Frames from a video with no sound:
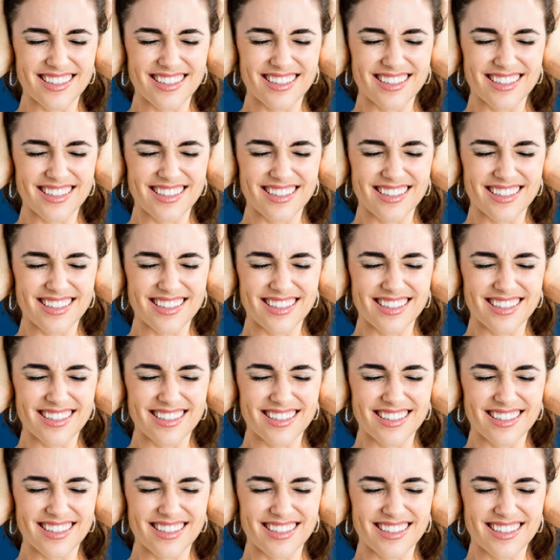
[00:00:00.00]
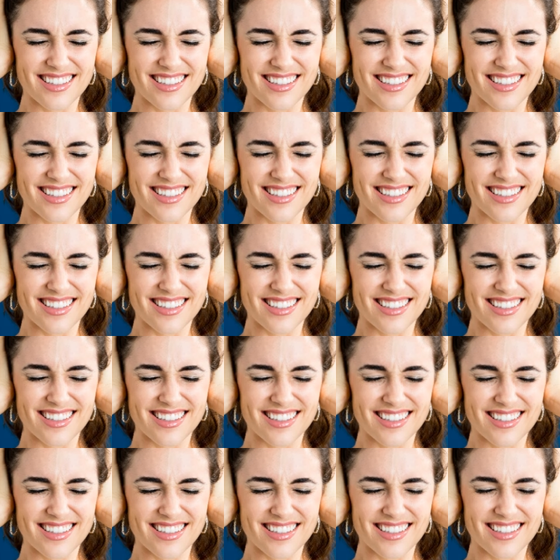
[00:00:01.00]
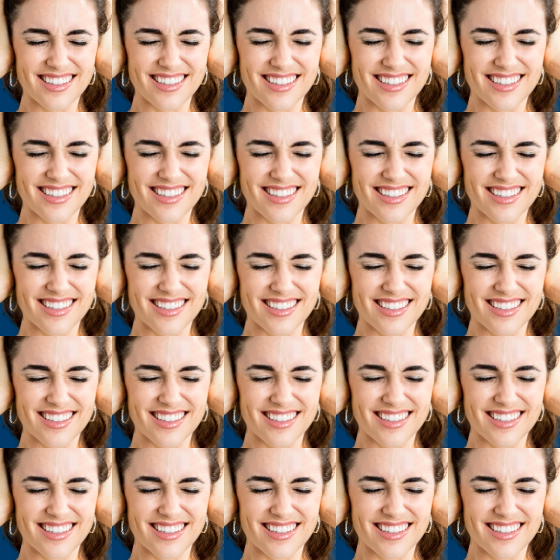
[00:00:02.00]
Nothing is said.